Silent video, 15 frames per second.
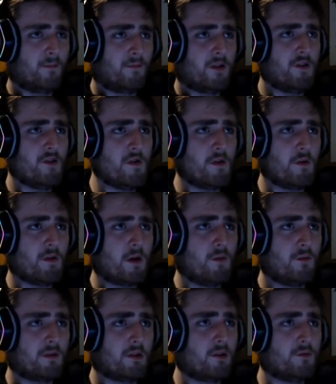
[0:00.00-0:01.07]
did you know
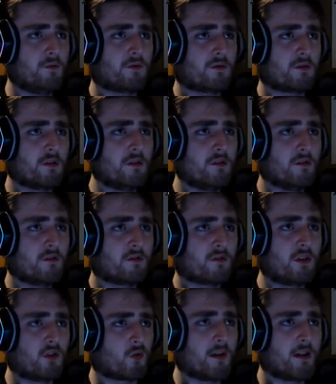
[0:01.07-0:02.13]
those slugs
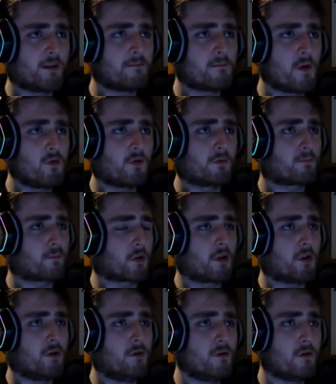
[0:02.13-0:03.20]
secrete a most
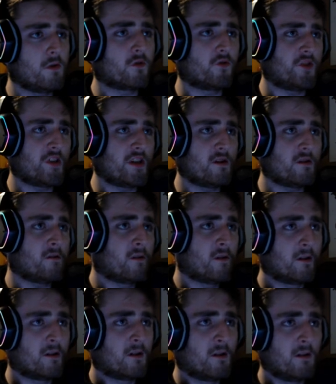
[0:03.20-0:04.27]
peculiar gel?
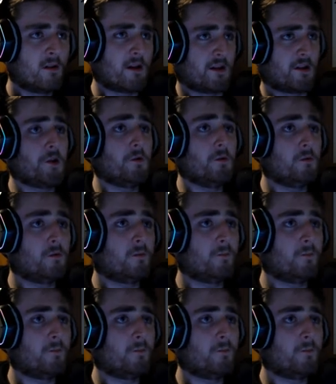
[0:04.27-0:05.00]
They do.